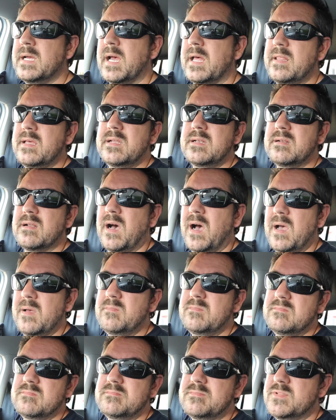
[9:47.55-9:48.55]
and then
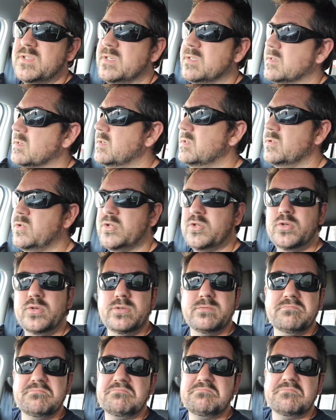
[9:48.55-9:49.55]
I'm just going to
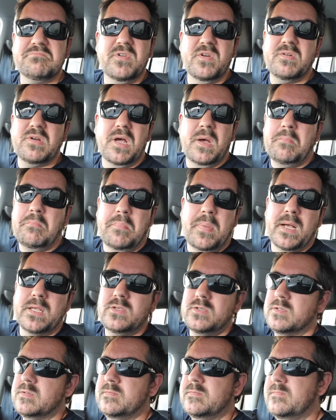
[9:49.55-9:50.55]
shoot a
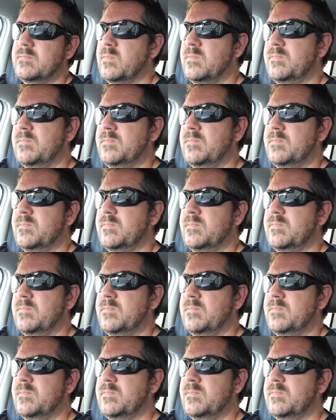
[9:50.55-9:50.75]
bunch of